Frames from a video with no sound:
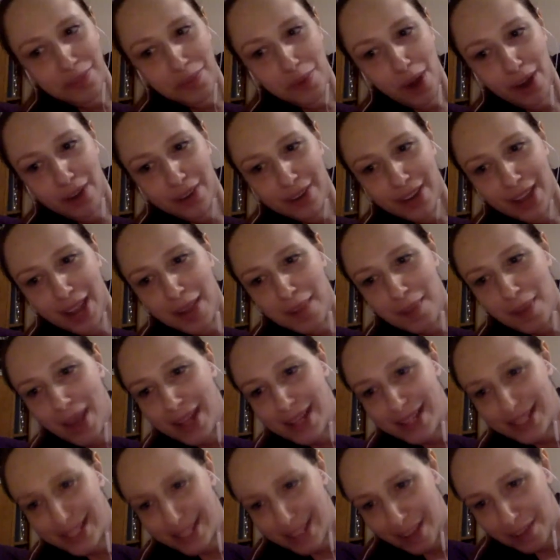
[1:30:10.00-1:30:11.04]
our game
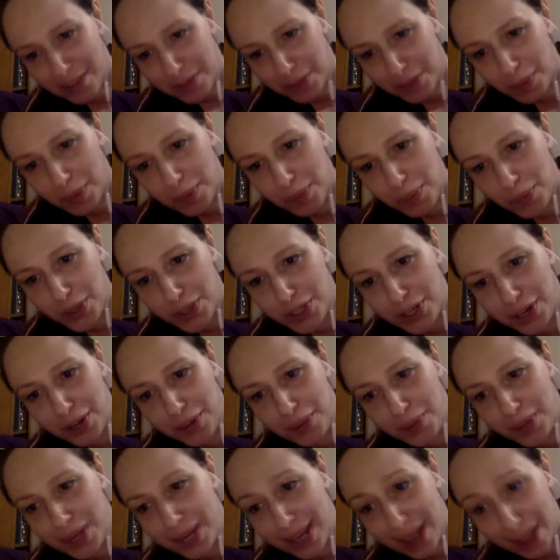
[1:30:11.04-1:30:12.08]
ends after one more
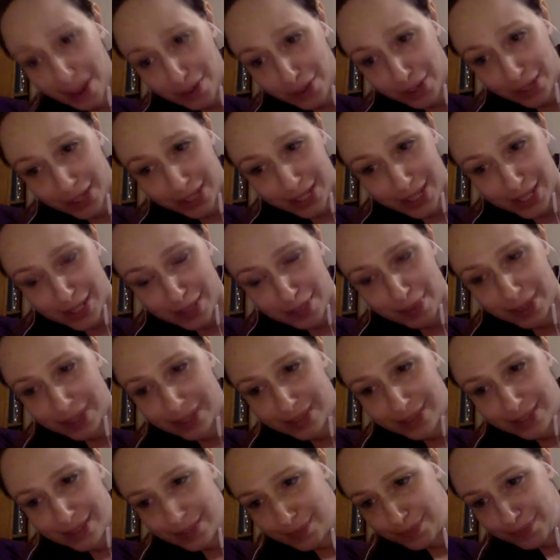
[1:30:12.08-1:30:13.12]
turn and we never get to
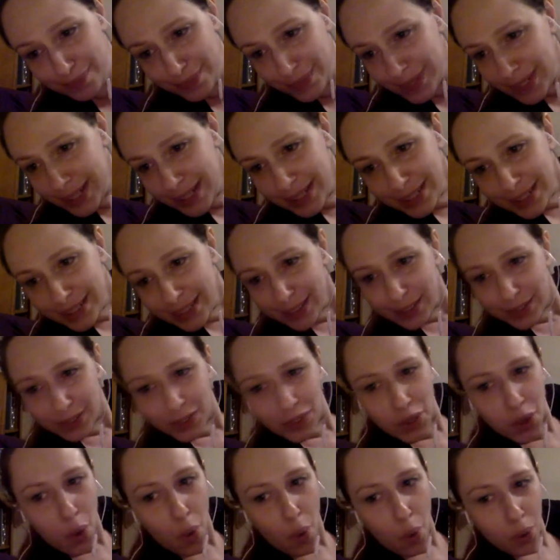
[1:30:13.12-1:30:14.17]
meet the
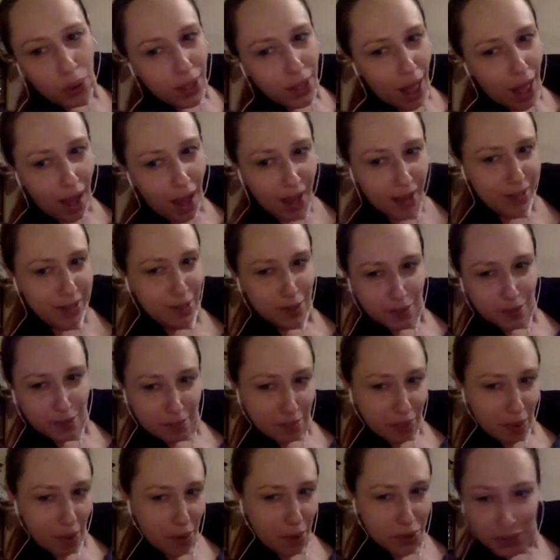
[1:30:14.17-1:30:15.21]
coal-eyed
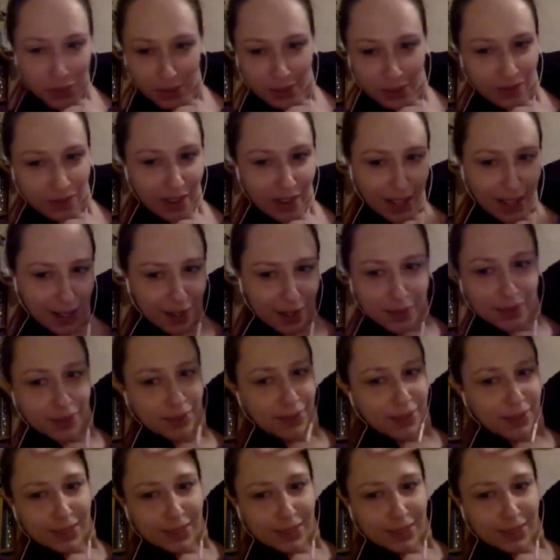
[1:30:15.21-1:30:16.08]
composer fellow.